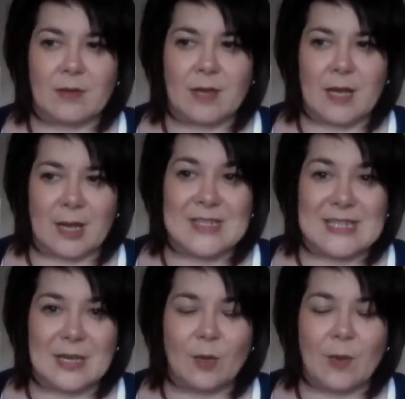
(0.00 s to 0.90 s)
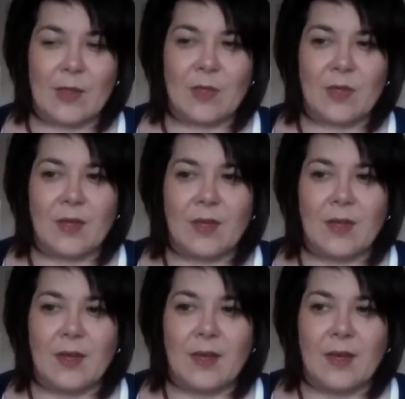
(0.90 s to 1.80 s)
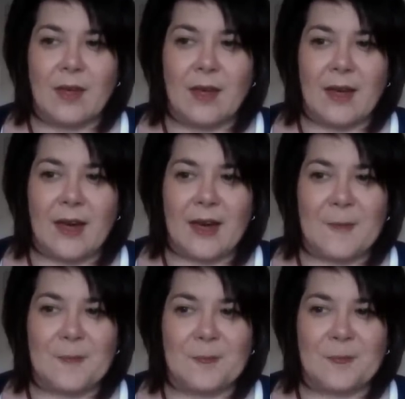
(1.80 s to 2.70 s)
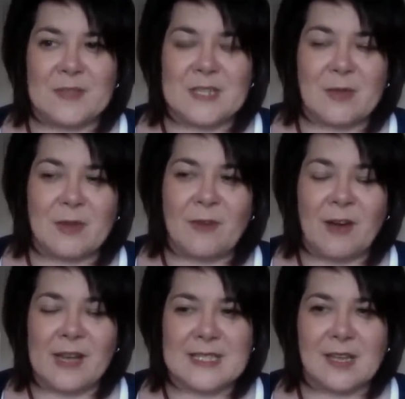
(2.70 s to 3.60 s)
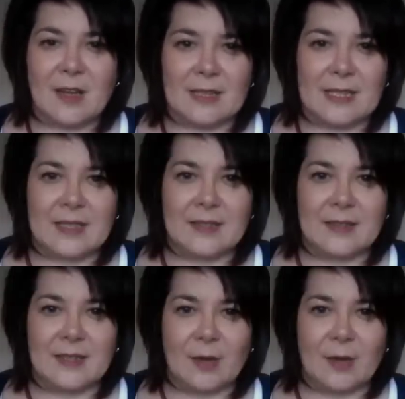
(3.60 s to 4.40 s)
I could deal with. So advice like,